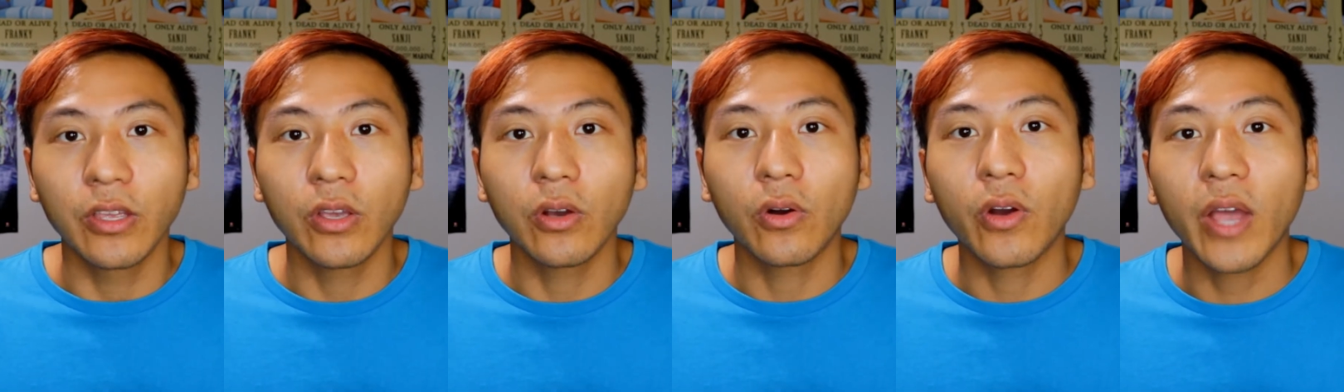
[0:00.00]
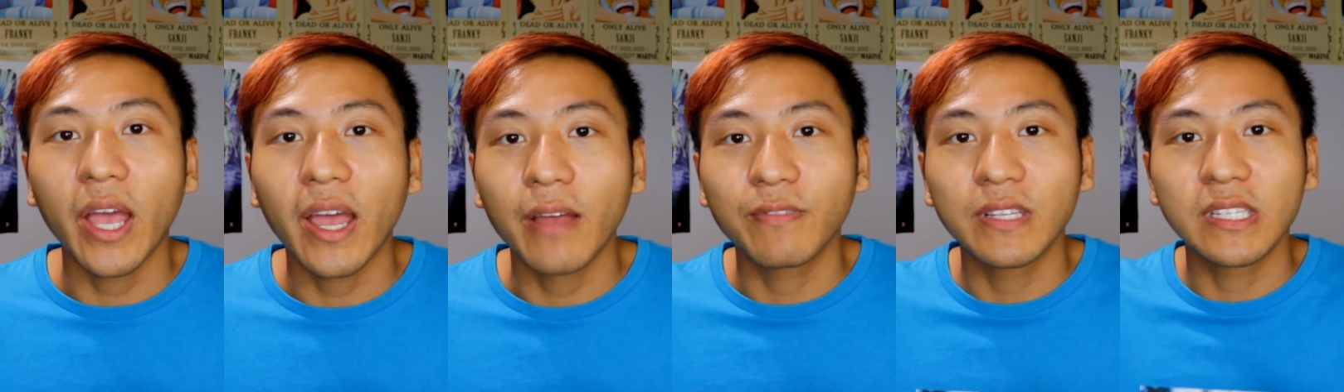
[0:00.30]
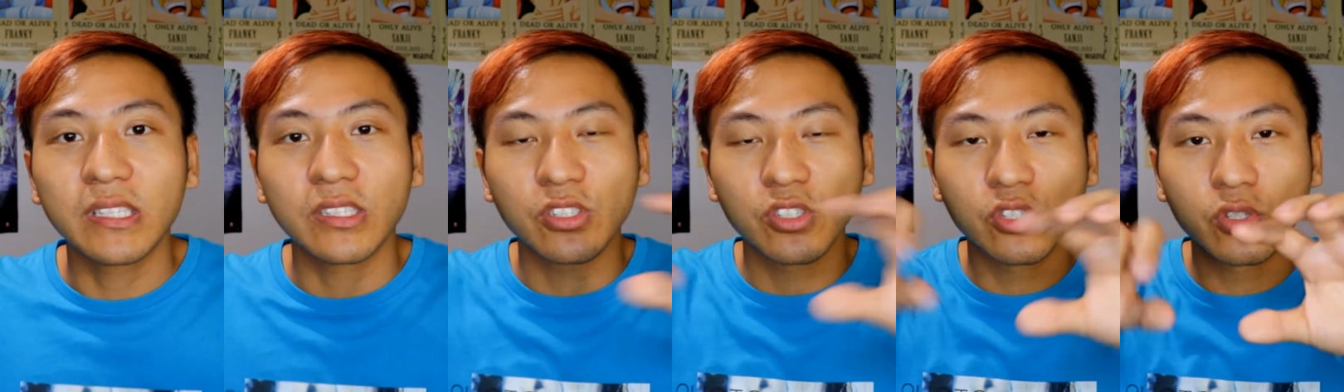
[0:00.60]
you will have
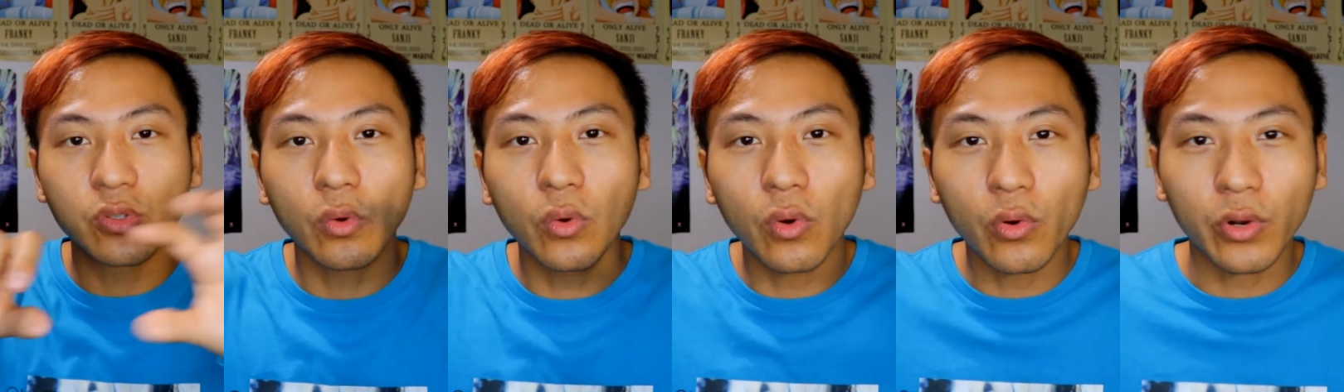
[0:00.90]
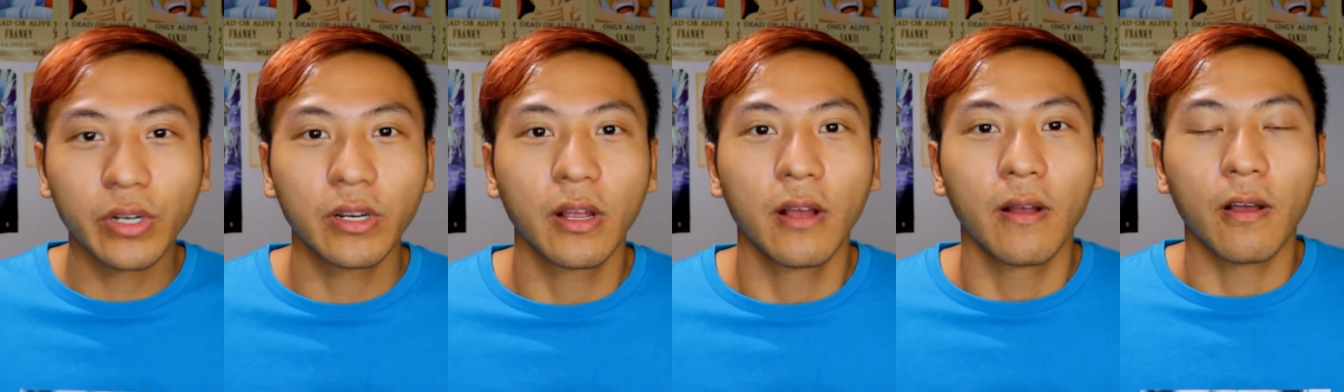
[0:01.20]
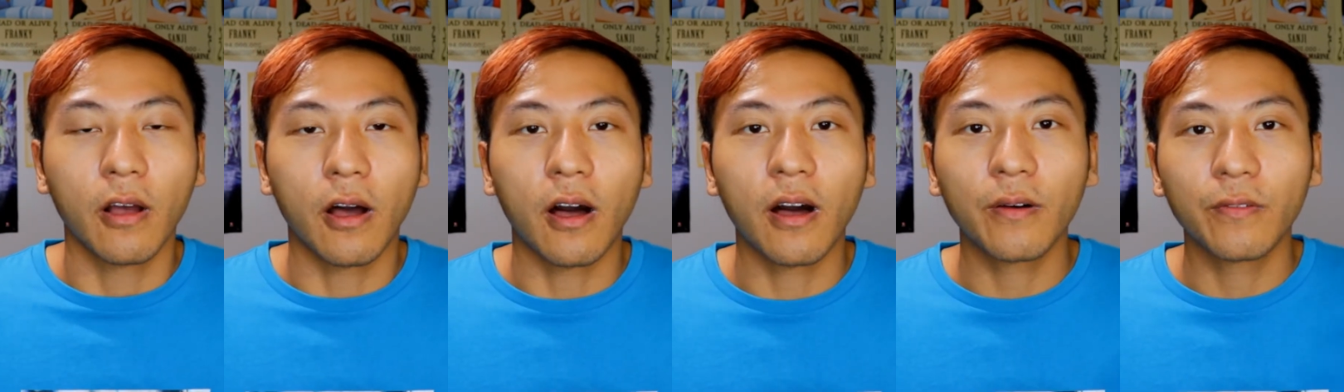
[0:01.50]
the sword
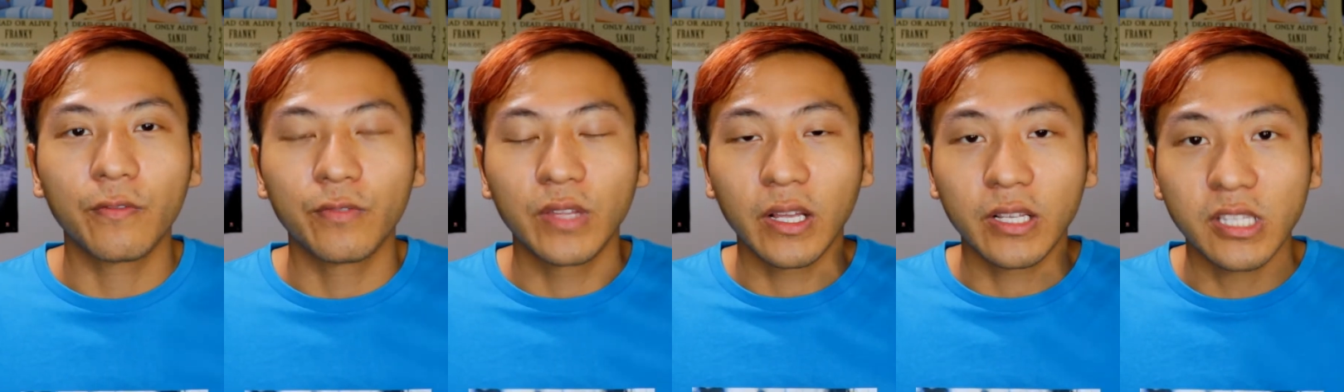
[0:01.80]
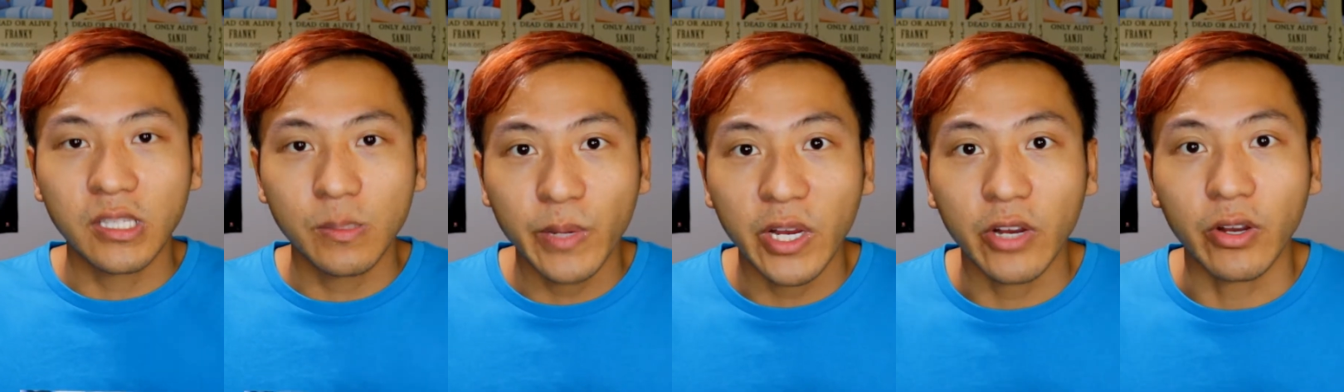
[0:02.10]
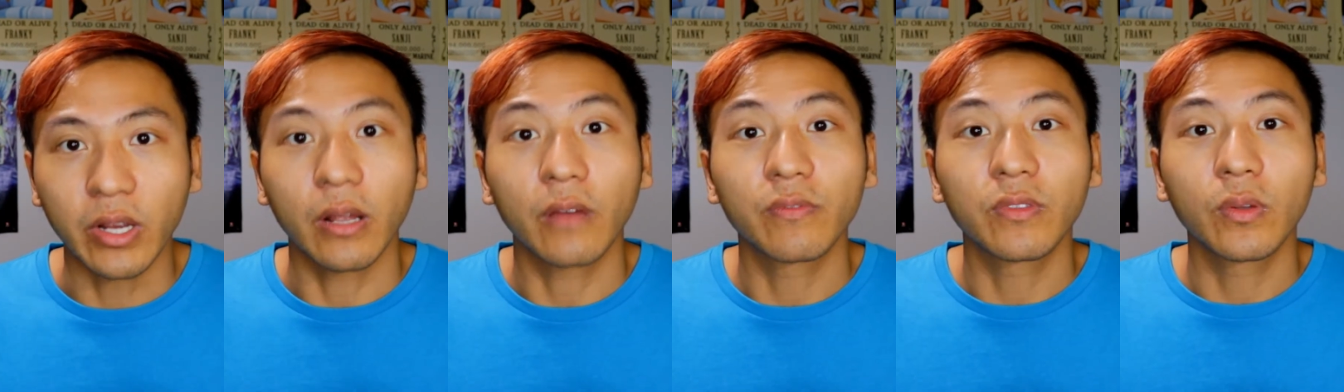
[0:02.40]
of the Spirit
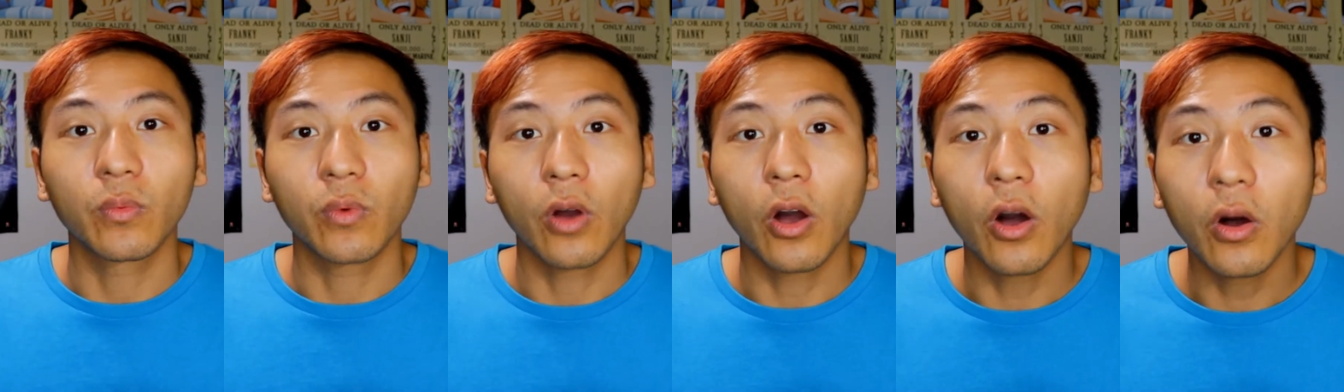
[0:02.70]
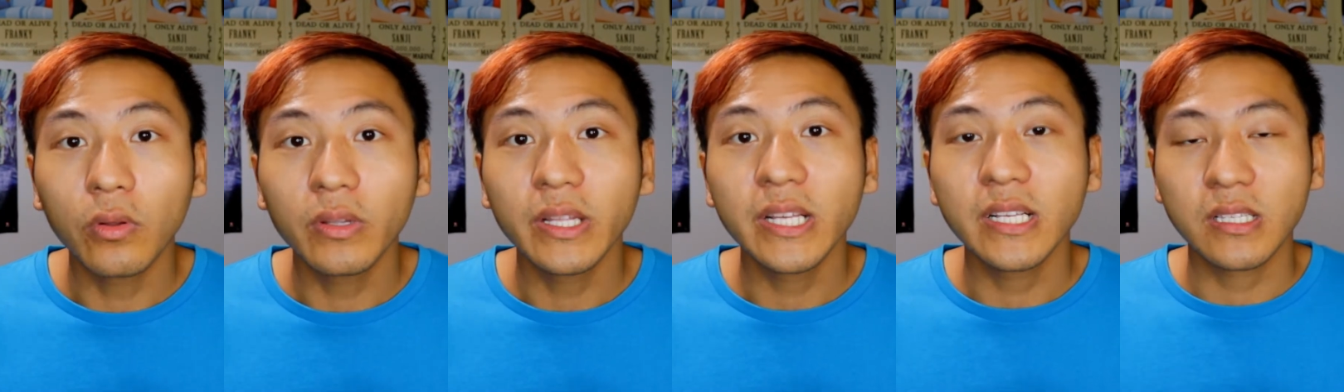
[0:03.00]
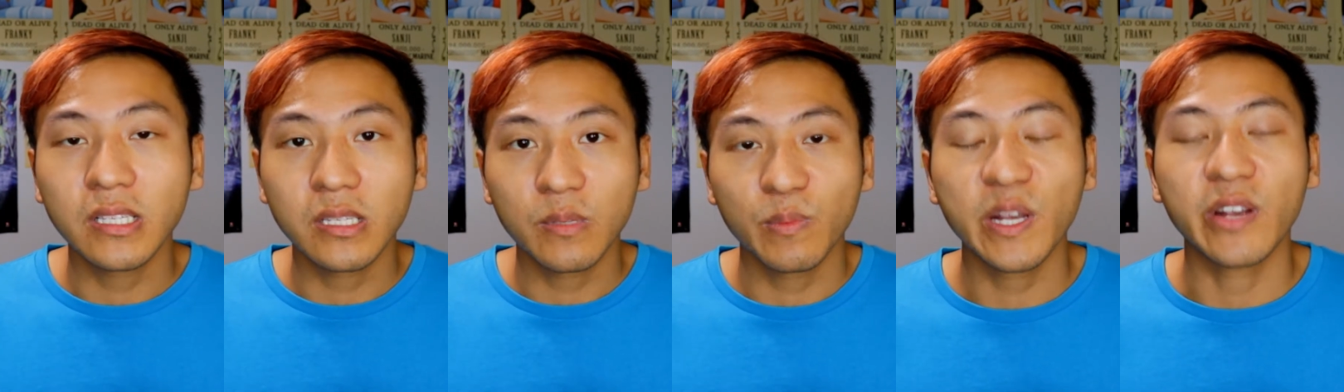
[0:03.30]
Spirit, of the Holy
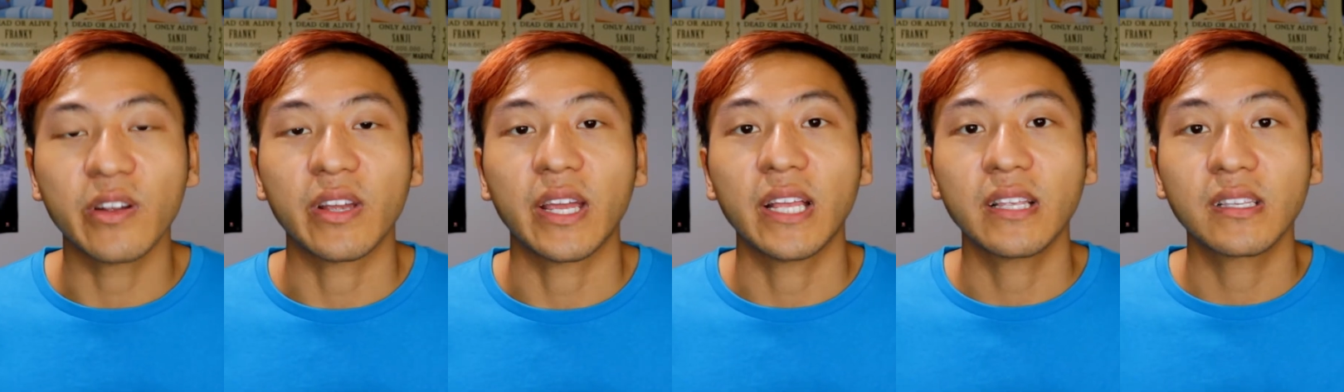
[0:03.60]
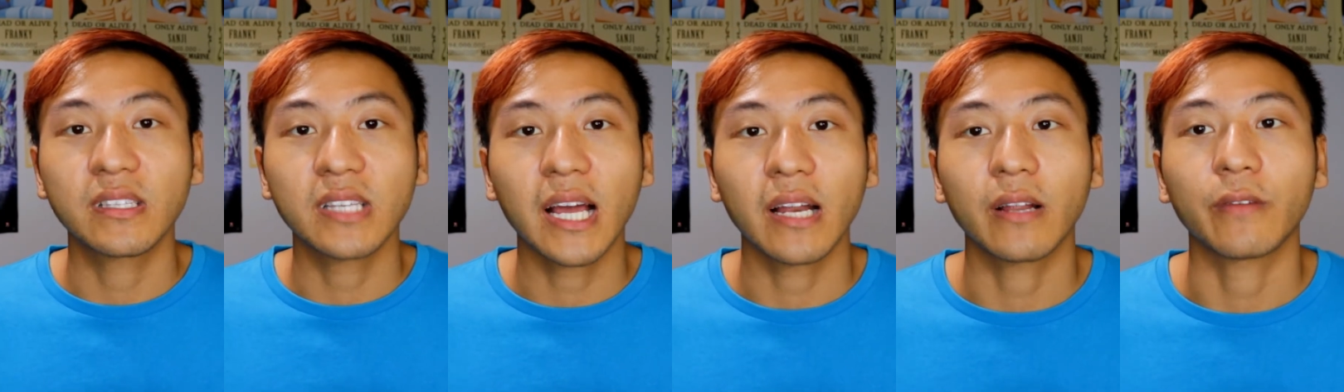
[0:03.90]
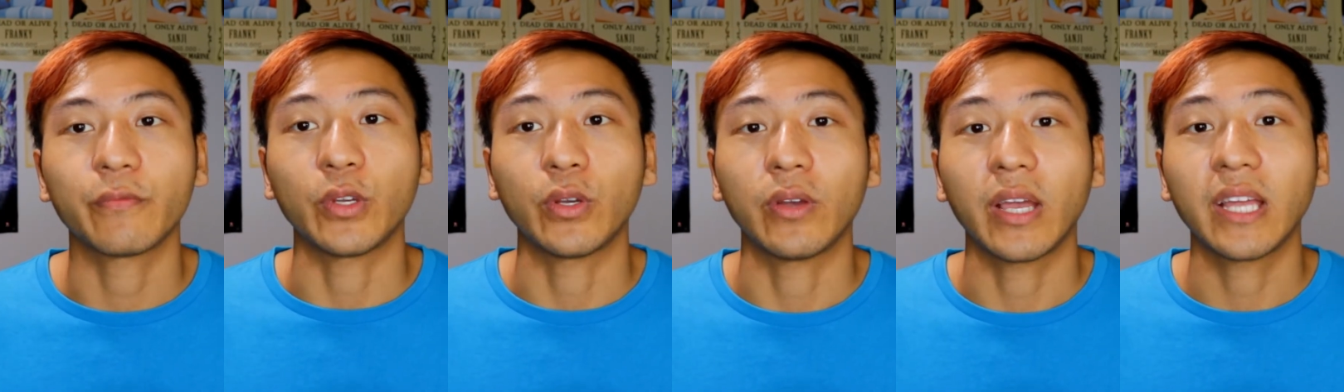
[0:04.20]
Spirit inside
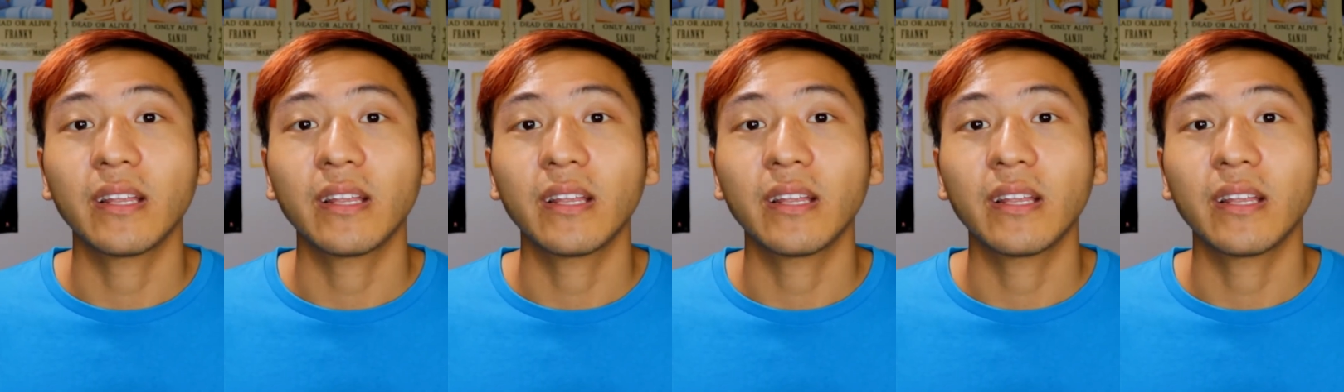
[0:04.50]
of you.